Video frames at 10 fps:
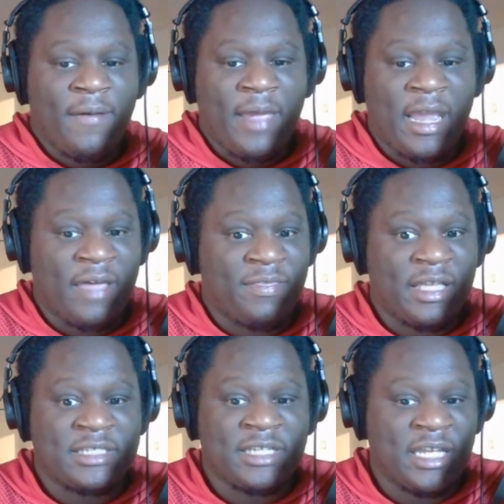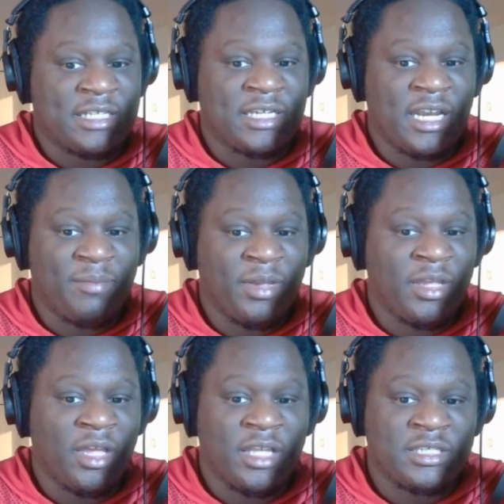and it's gonna
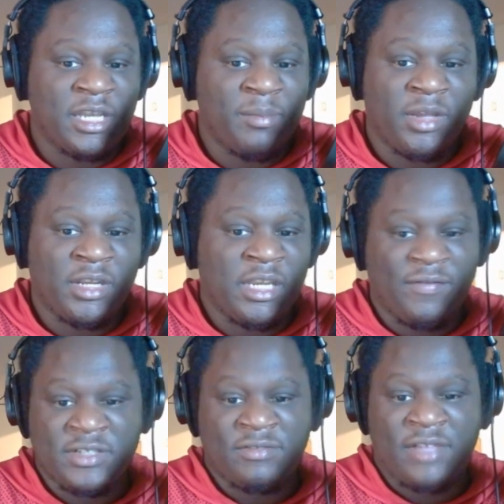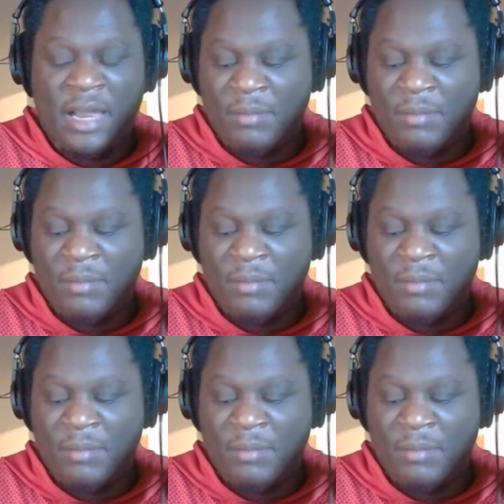be on the defensive line.